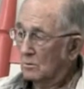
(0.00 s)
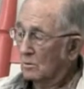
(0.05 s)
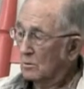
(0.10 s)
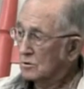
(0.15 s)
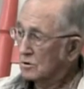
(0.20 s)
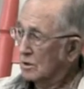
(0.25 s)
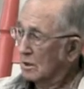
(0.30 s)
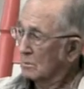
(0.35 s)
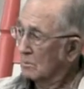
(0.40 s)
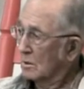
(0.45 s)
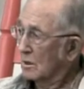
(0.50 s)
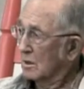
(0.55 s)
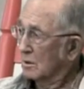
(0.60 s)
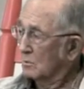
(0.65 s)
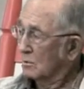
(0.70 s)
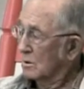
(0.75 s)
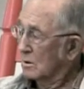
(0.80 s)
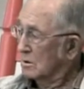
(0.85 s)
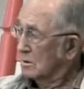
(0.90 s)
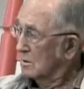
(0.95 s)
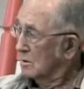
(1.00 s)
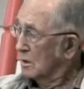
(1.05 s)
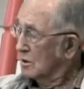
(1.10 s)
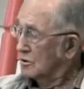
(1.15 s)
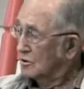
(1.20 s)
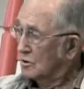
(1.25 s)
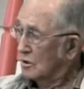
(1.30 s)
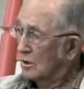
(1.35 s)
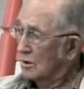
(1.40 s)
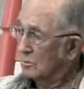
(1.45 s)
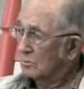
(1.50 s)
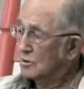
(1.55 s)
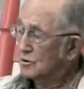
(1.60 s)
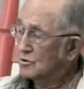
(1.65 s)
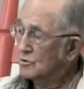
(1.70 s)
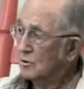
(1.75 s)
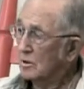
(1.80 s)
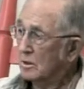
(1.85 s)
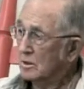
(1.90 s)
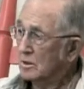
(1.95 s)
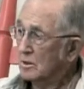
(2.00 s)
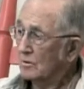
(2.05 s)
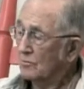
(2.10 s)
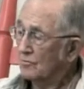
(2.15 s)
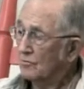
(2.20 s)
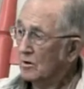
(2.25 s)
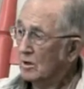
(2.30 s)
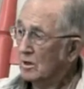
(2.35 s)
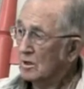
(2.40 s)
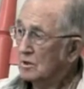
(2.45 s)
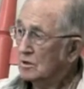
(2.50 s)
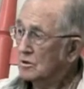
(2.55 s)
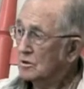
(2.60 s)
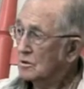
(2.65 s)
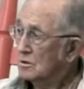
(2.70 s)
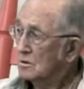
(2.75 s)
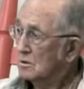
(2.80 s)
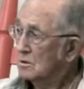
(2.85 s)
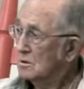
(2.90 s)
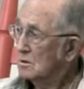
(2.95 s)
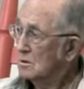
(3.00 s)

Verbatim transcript: it seemed like when they start restricting fish,